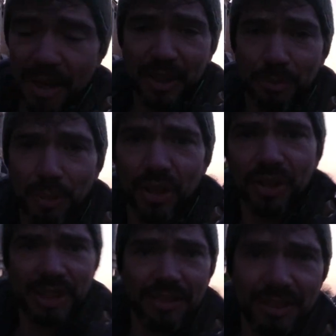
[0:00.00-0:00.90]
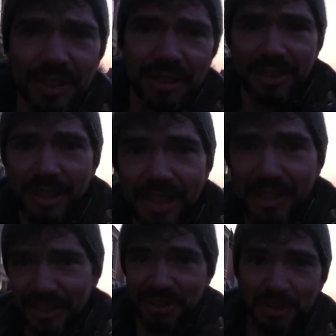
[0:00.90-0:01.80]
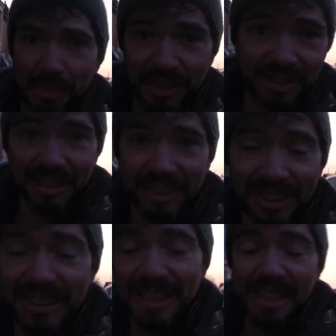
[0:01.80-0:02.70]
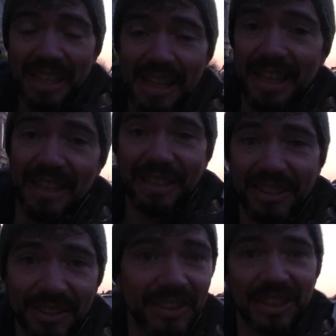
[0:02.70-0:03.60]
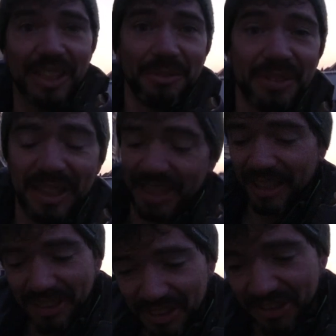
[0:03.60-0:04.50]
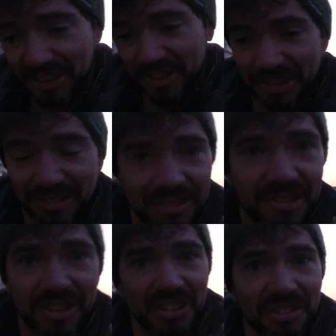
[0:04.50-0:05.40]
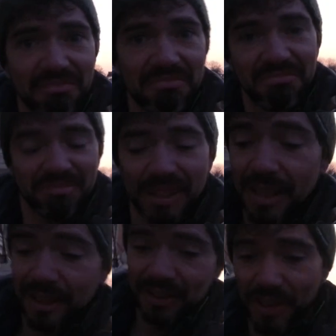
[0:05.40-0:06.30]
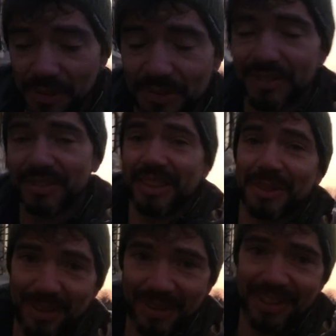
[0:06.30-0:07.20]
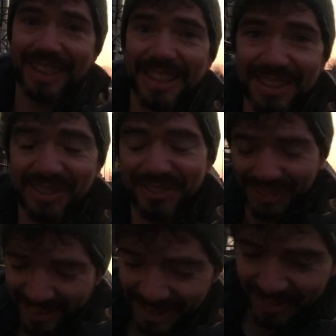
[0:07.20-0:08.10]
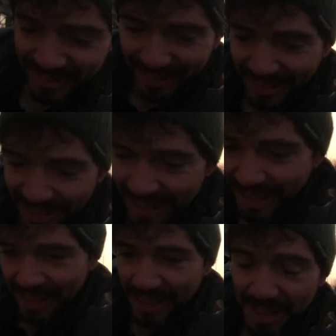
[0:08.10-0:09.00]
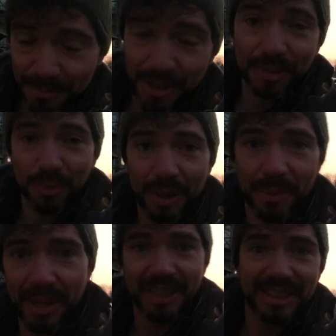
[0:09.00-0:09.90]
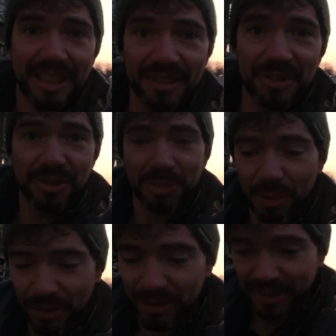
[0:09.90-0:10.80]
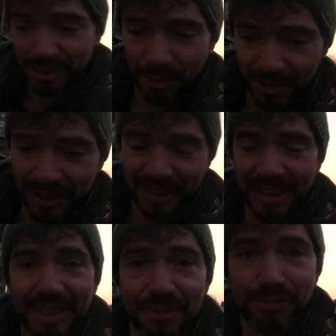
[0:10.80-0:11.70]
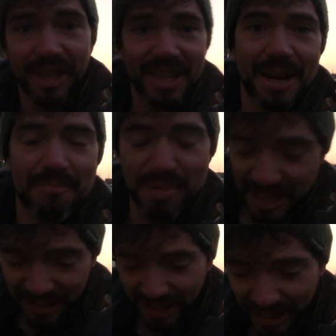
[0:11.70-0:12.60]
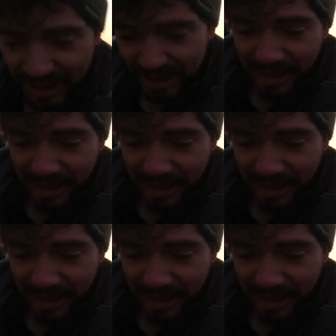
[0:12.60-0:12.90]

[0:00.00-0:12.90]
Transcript: picks up all the sound and it sounds amazing, and then other times it just doesn't. So this morning is a redo, and where we're heading down to tomorrow this morning is Redcar Beach,